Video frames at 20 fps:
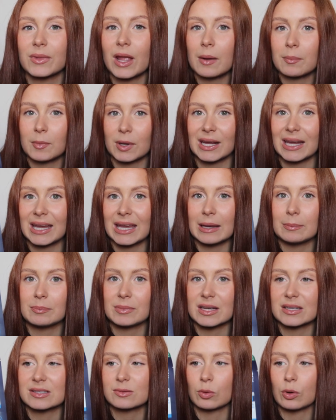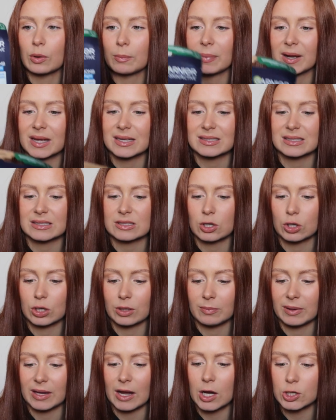I'm going to keep this one because it's going
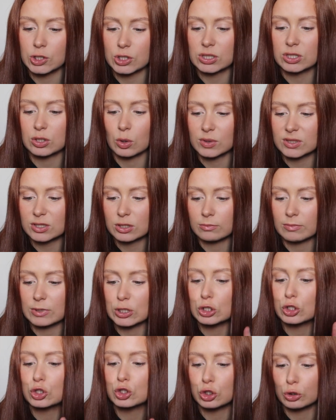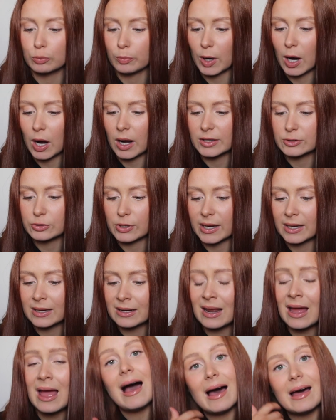to be, I just know it's going to be super hydrating.